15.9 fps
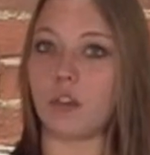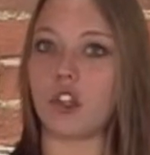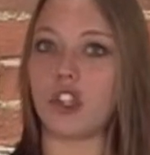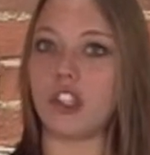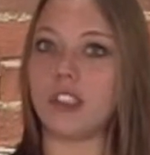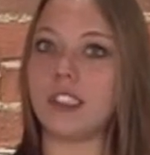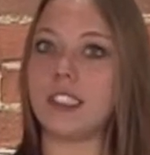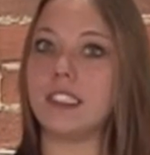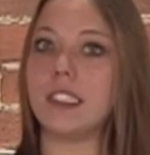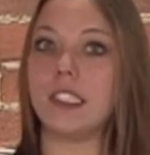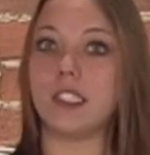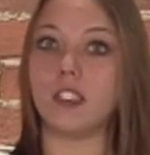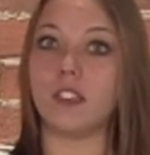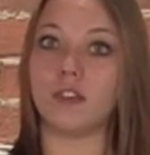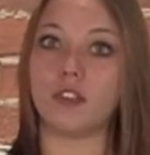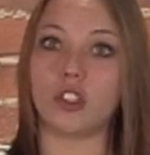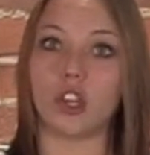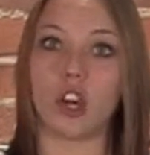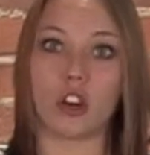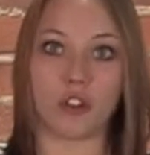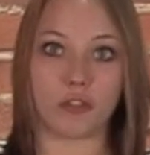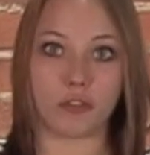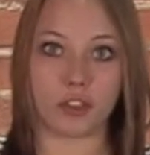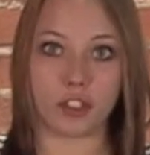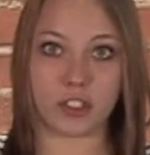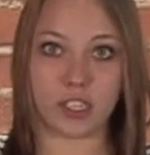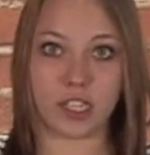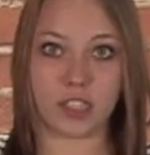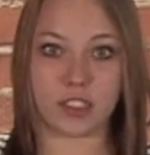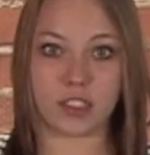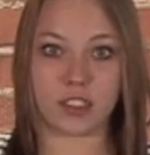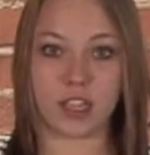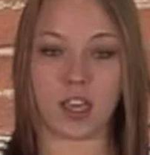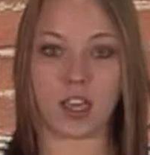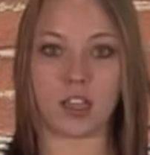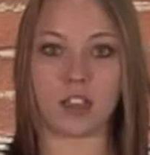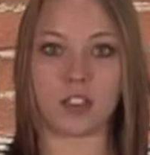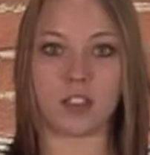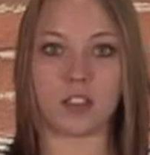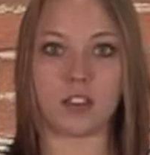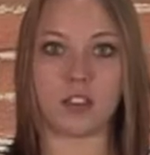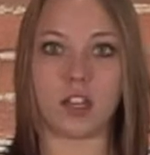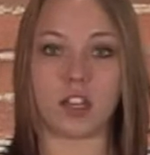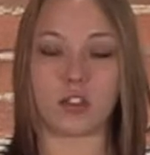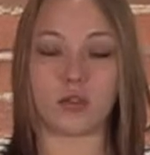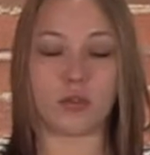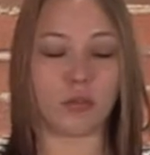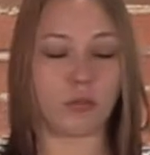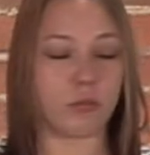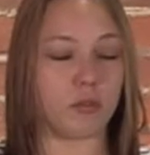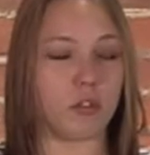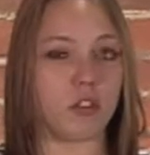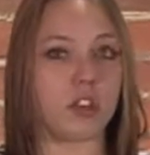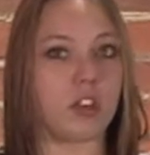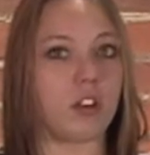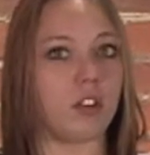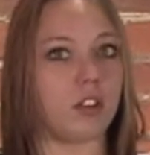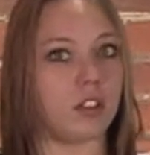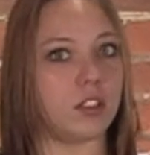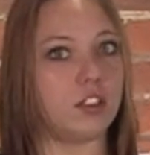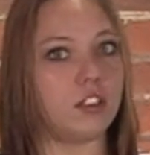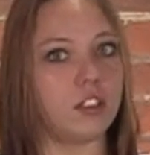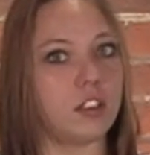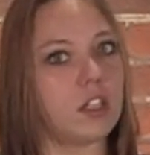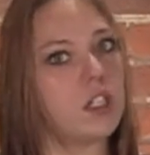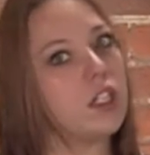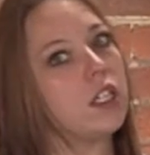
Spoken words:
currently taking a photography class at National Community College,